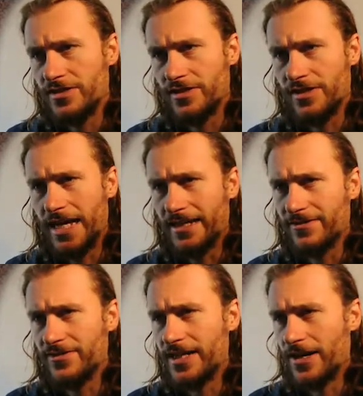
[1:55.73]

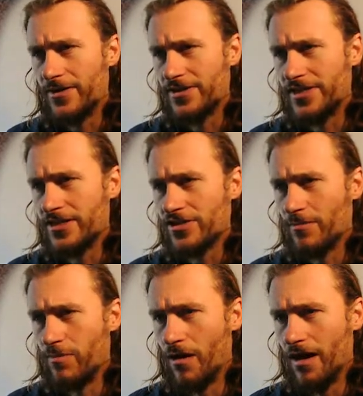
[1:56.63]
Yet there is here
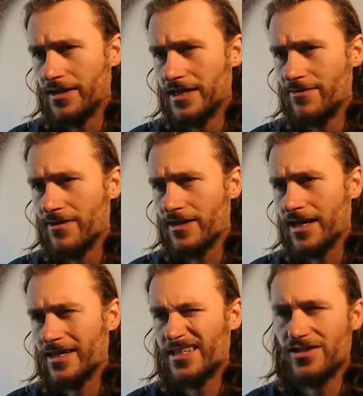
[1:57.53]
some blood and
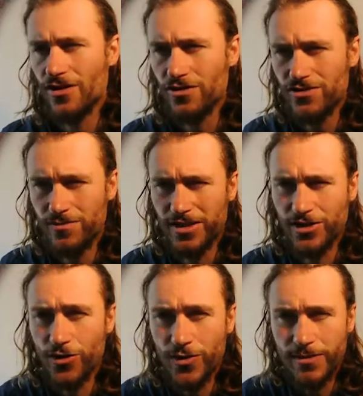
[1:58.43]
everything. This is also a bit
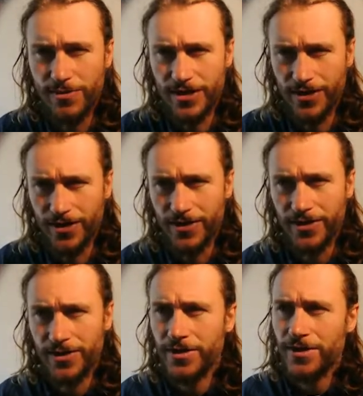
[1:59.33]
creepier
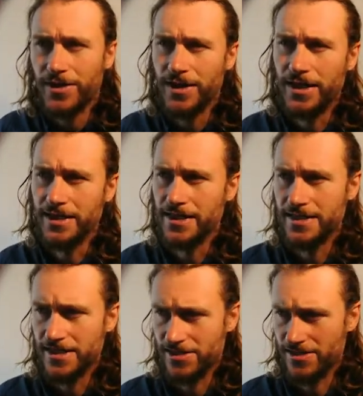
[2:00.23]
than
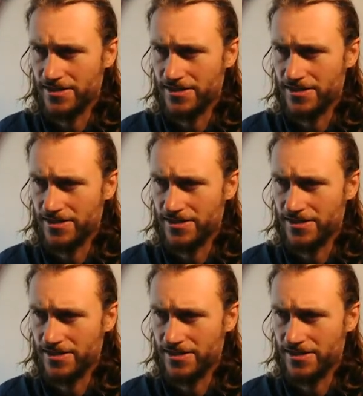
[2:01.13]
this.